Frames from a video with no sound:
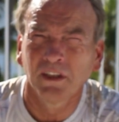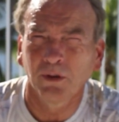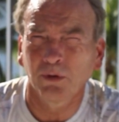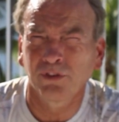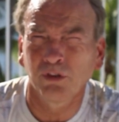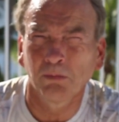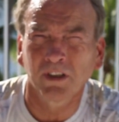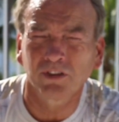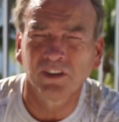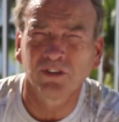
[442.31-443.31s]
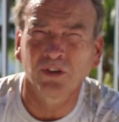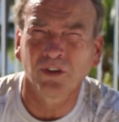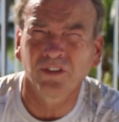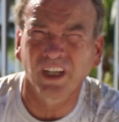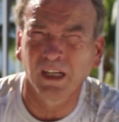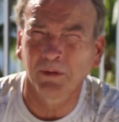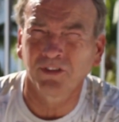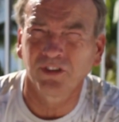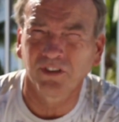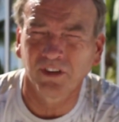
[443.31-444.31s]
There was too much internal
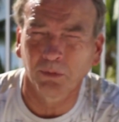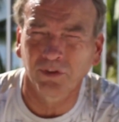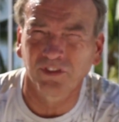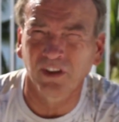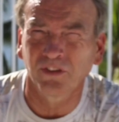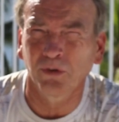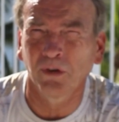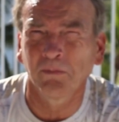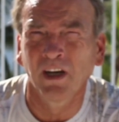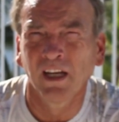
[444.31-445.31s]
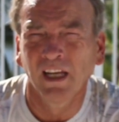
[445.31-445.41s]
damage that was done to him.